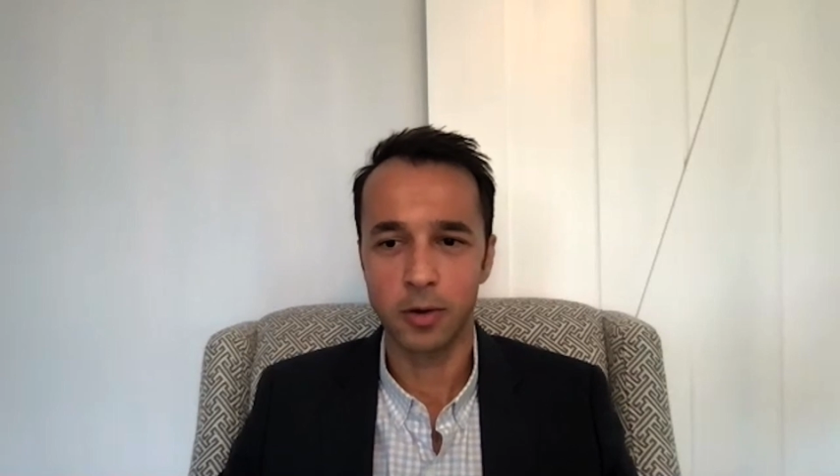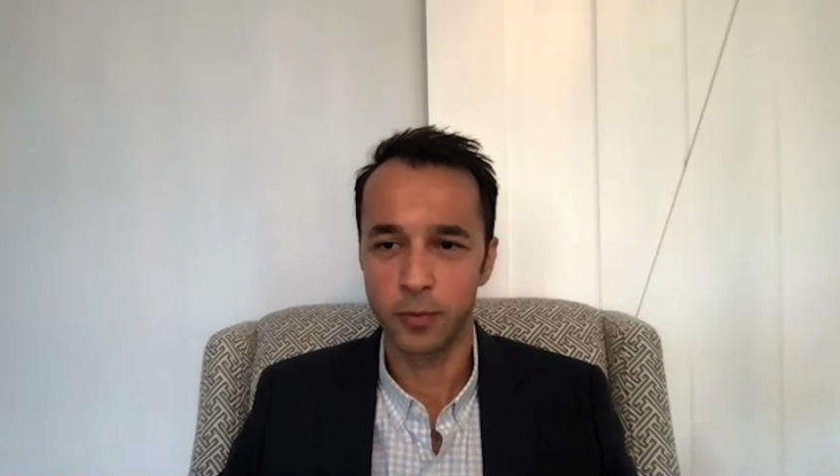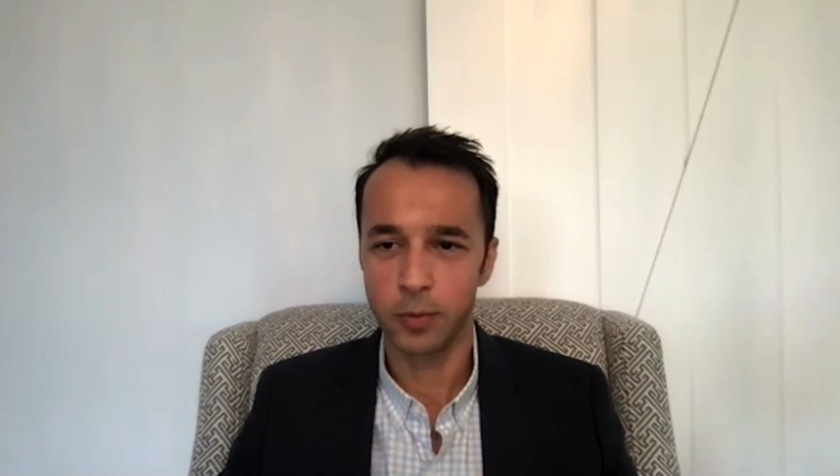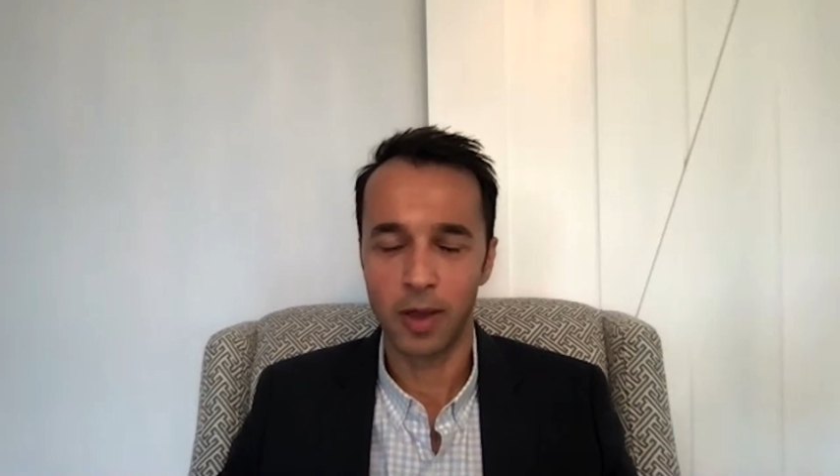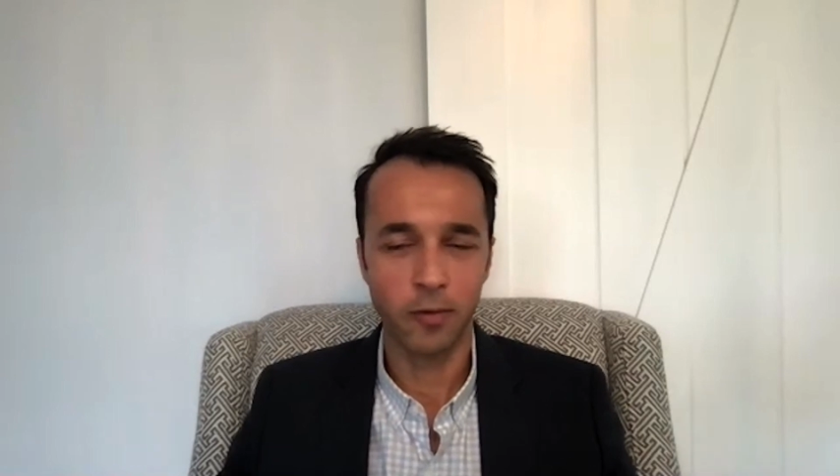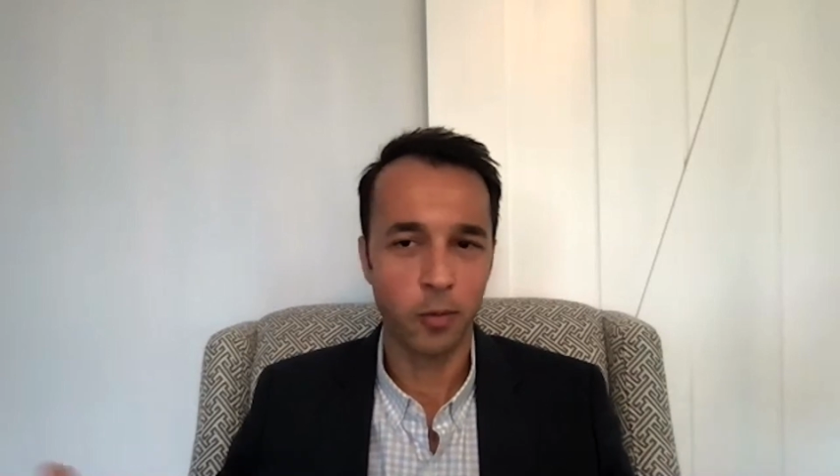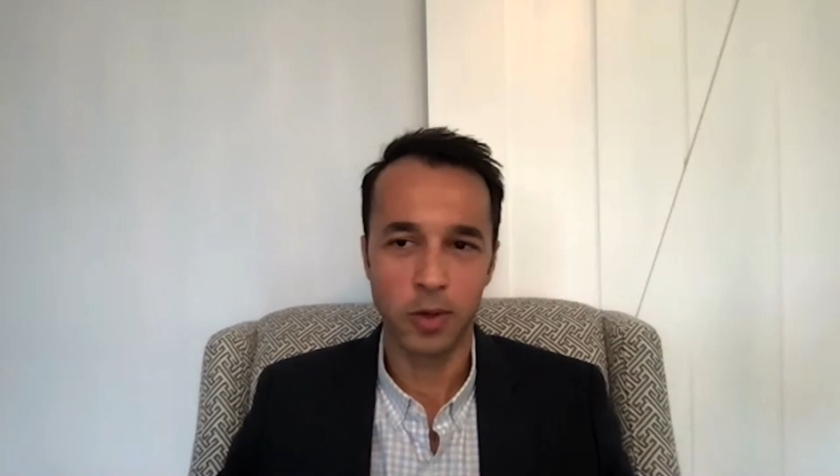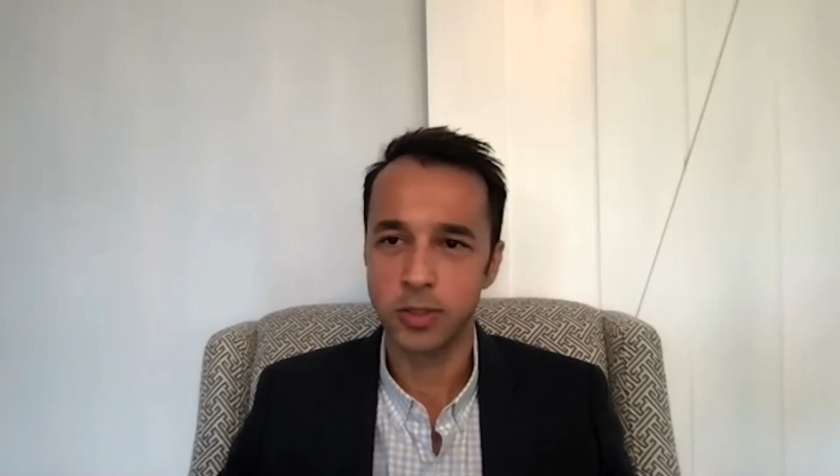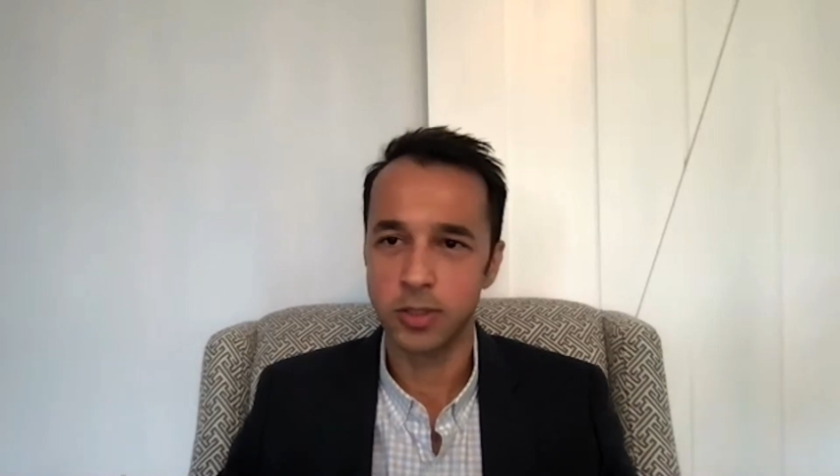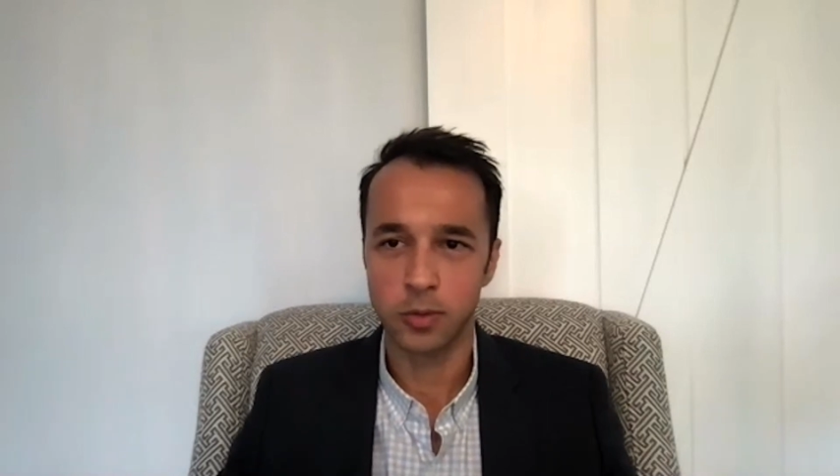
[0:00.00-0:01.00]
If you have
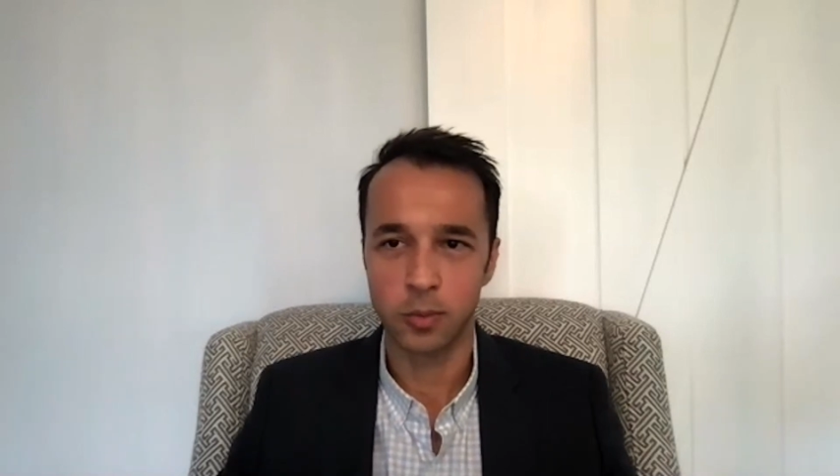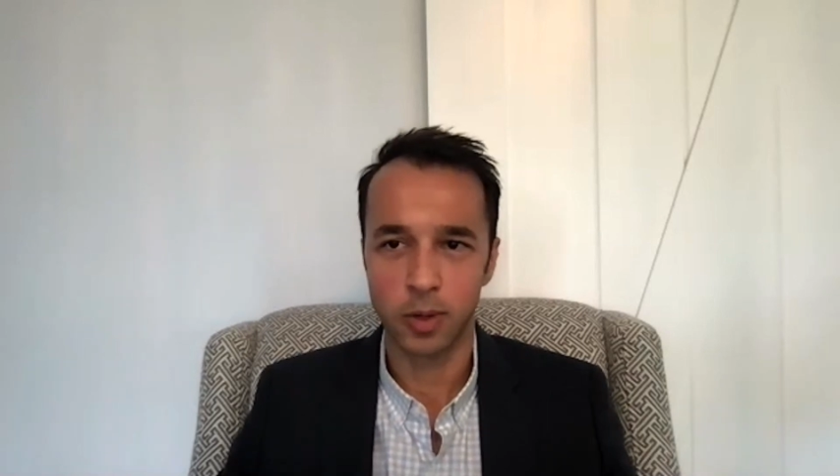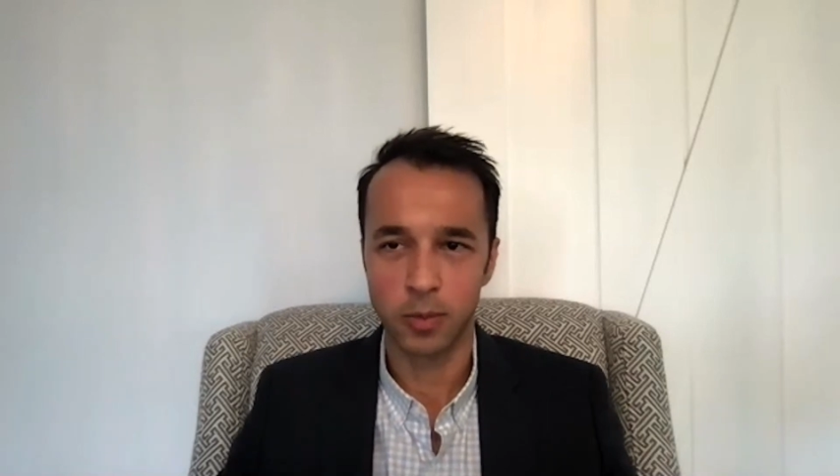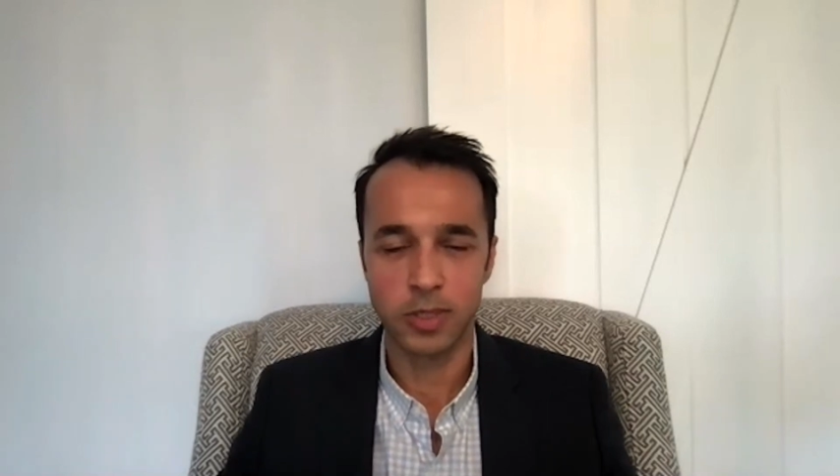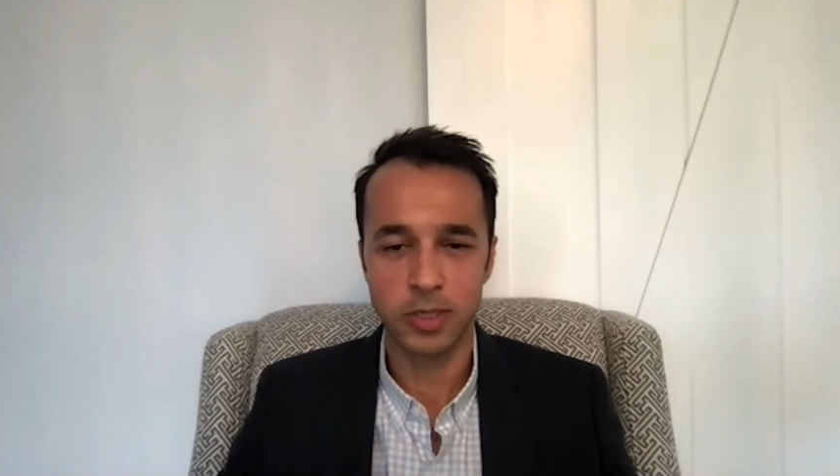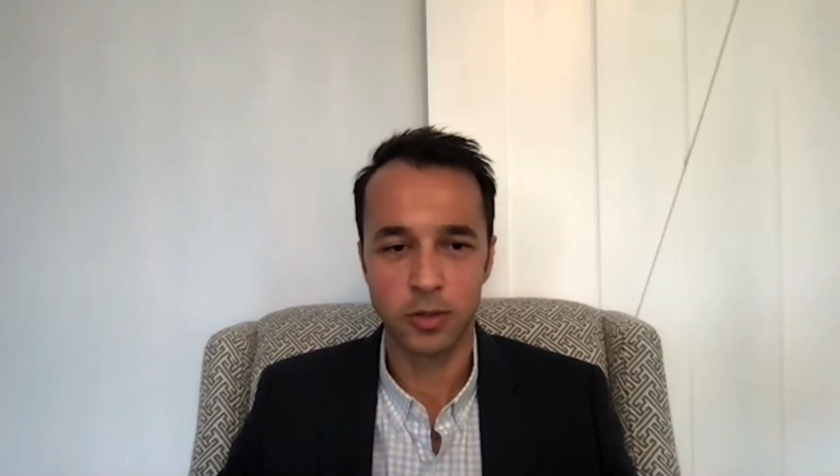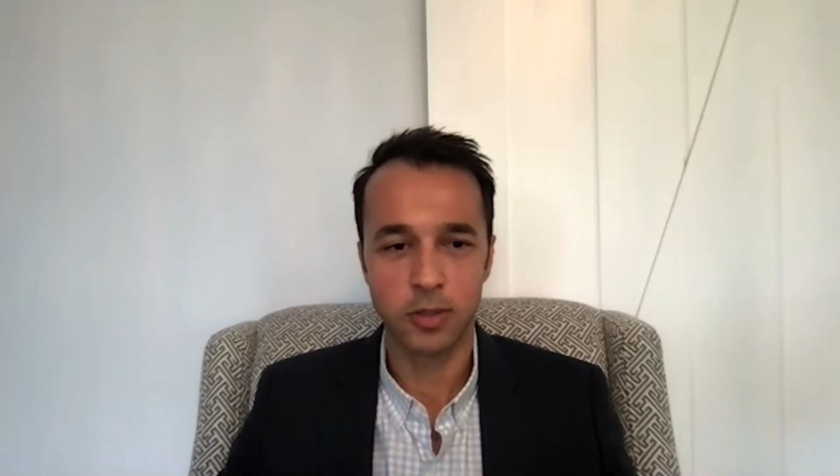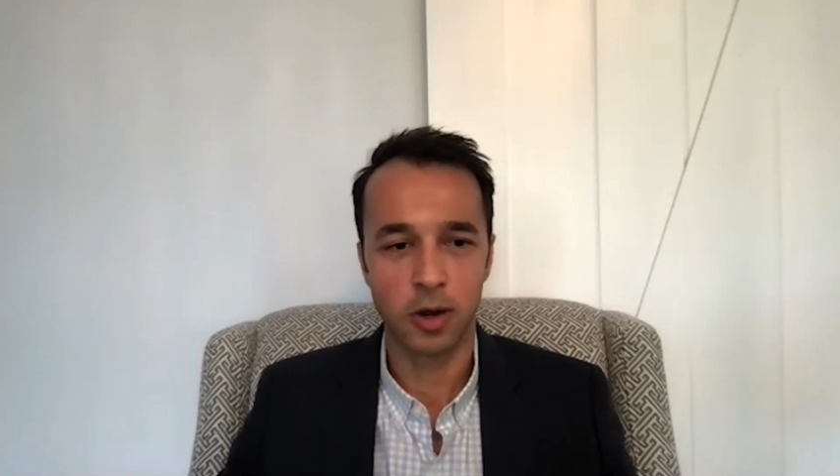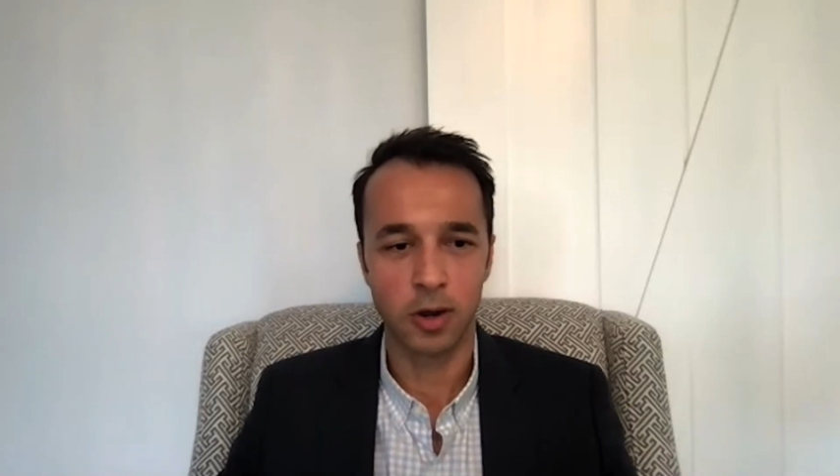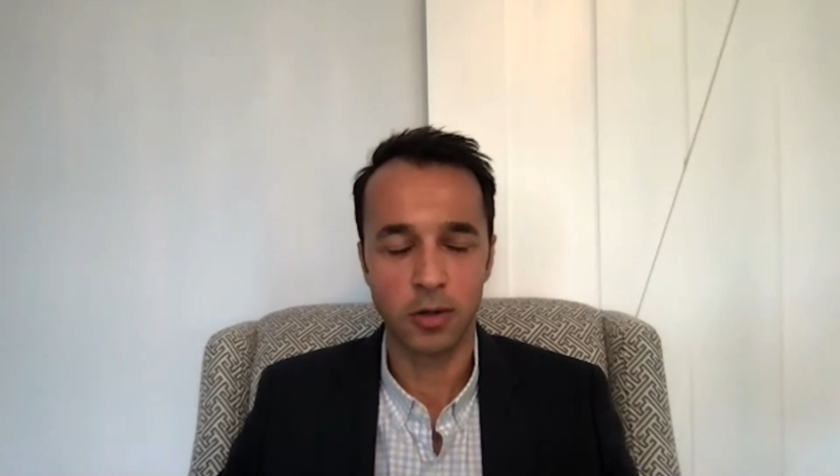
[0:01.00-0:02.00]
questions or want to reach out
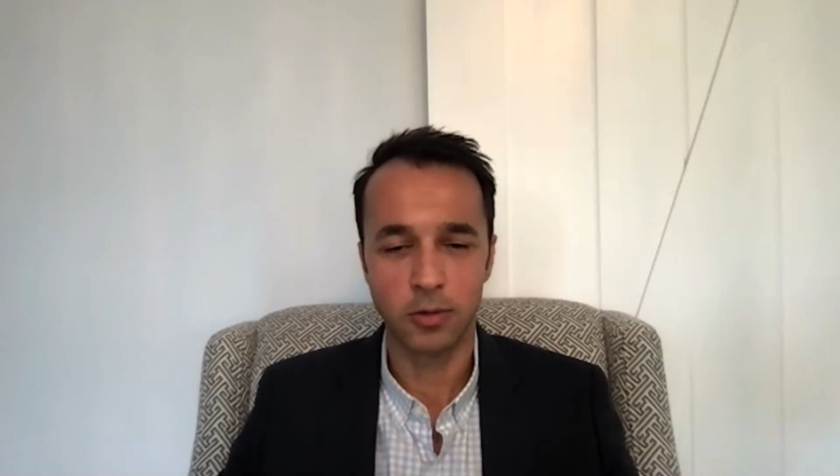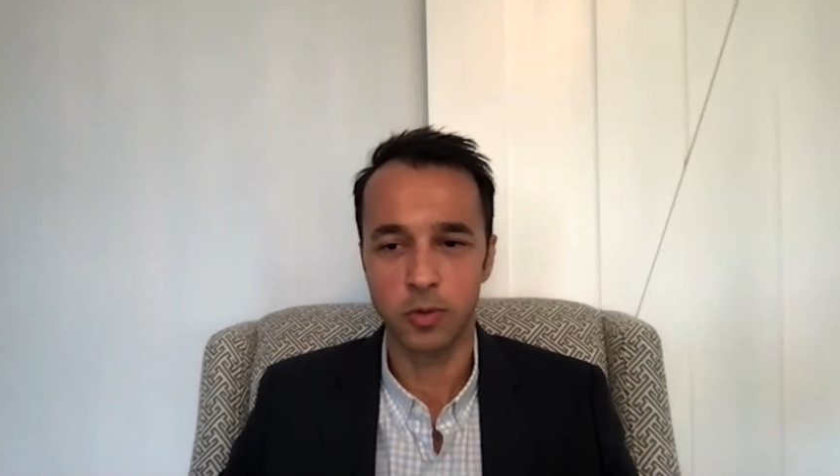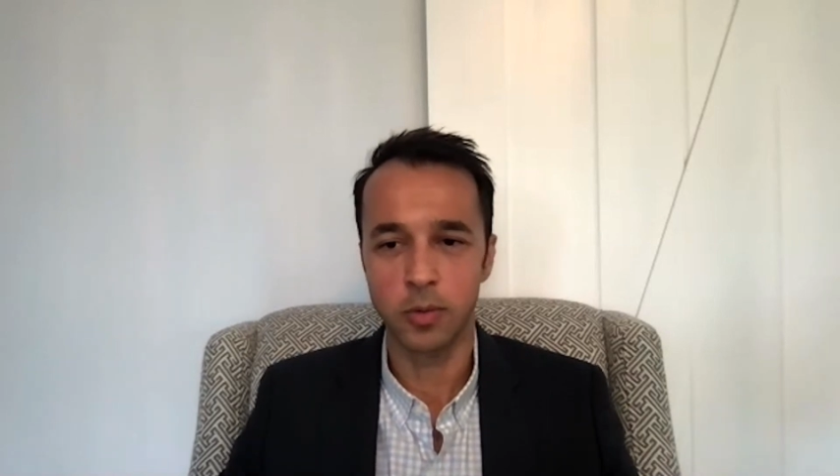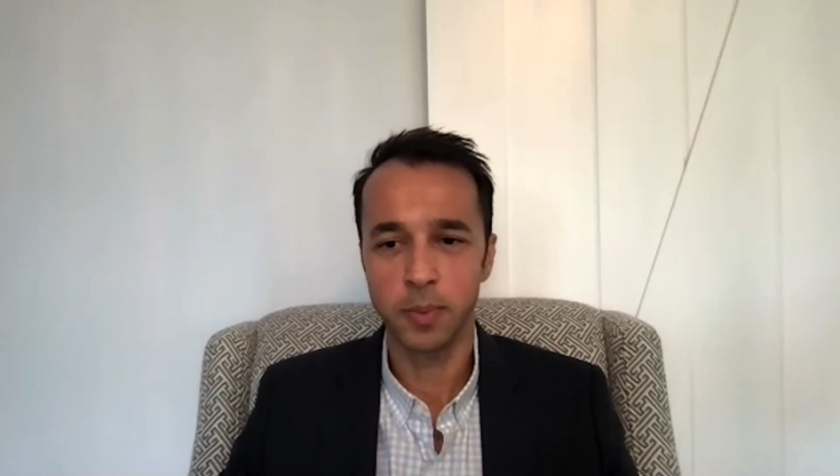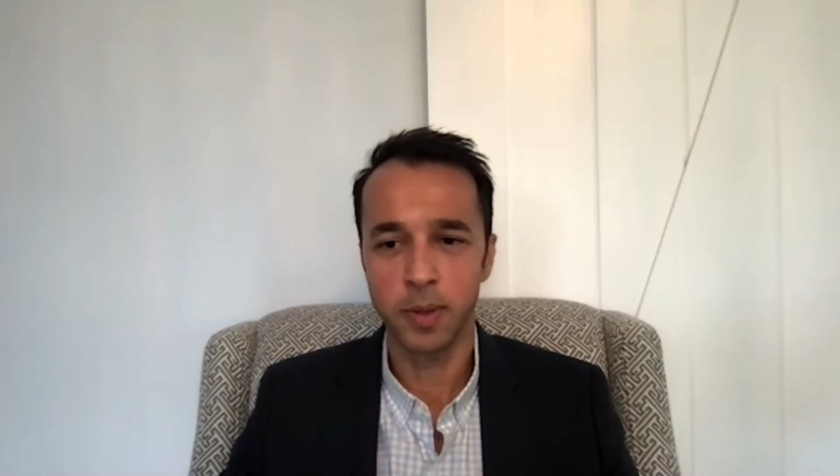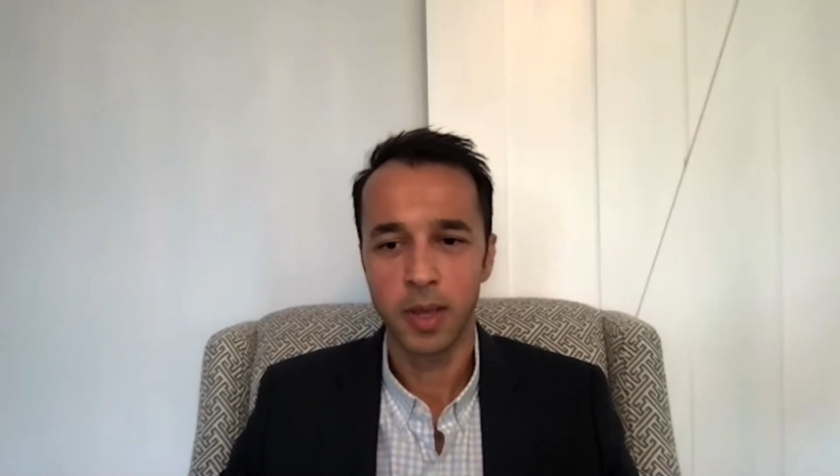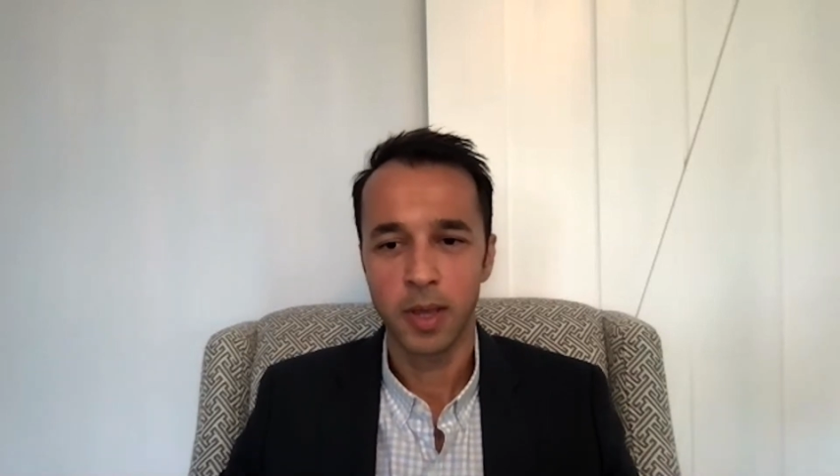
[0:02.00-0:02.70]
to our group,